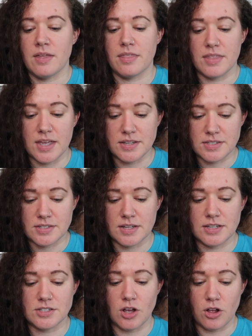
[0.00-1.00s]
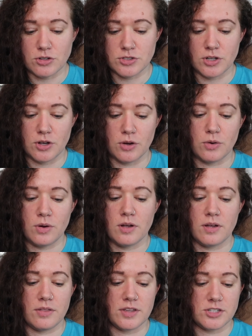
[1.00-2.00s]
this is also
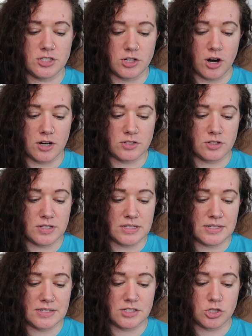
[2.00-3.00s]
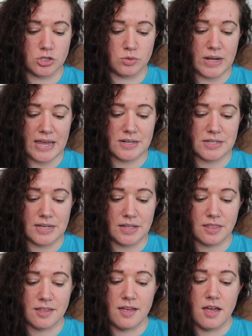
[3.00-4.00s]
the start. So this is June
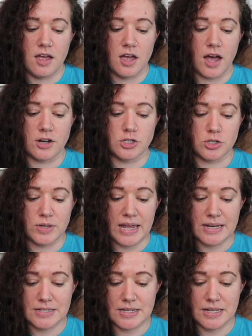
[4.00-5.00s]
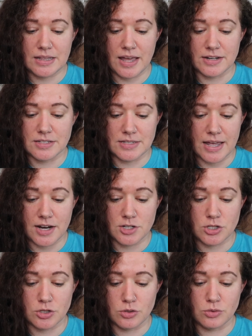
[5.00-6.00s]
18th. On June 18th, I decided
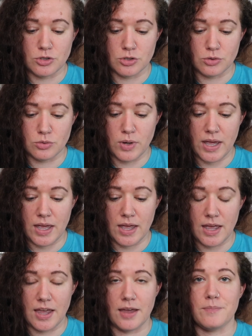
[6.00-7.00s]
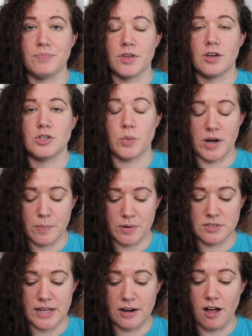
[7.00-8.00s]
to do a
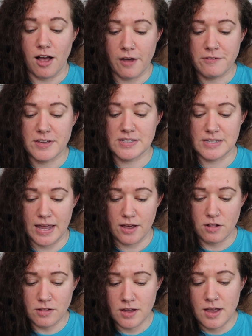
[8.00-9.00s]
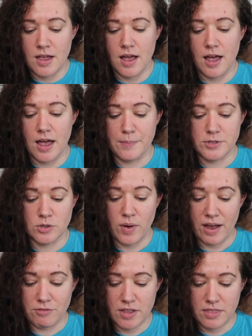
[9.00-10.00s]
20% off sale. So
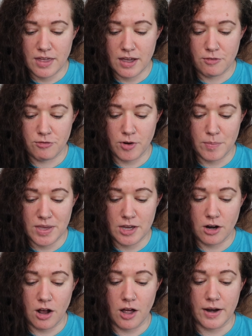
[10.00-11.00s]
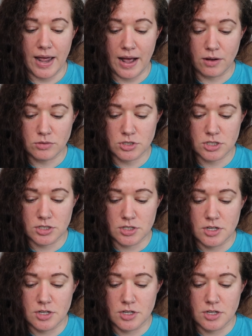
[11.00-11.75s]
everything from here on out